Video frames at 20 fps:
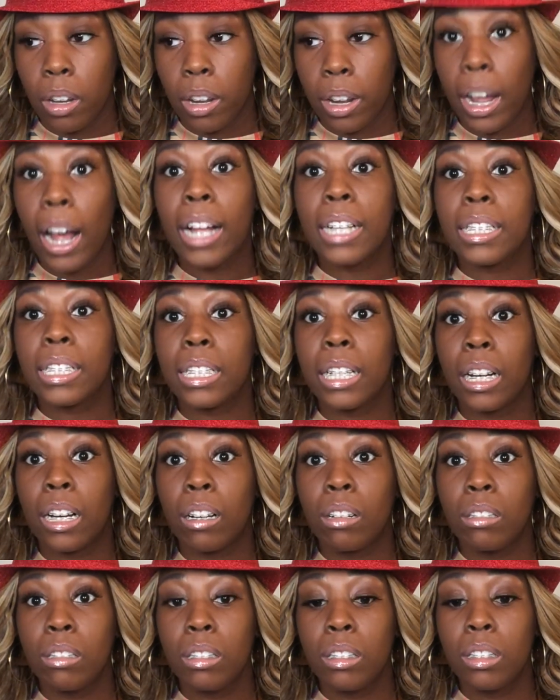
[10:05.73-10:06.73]

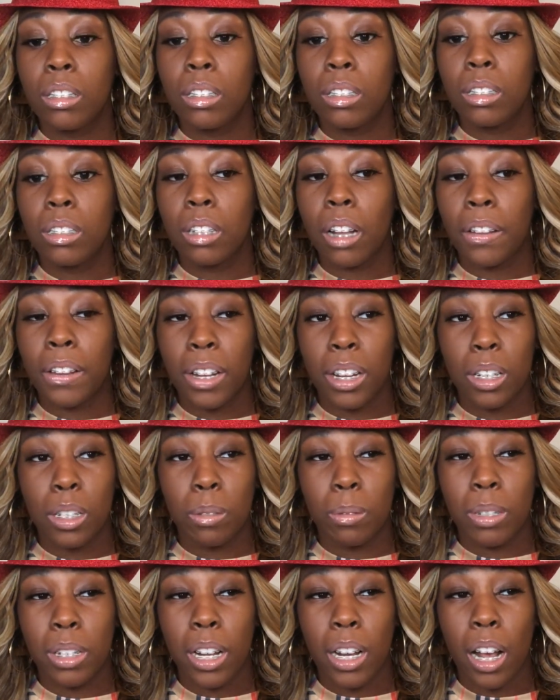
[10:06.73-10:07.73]
castels, I think that's
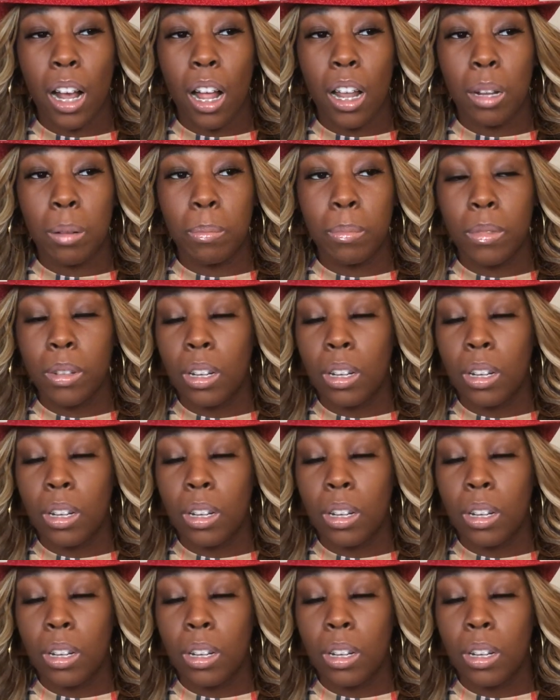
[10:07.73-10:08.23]
what they call them.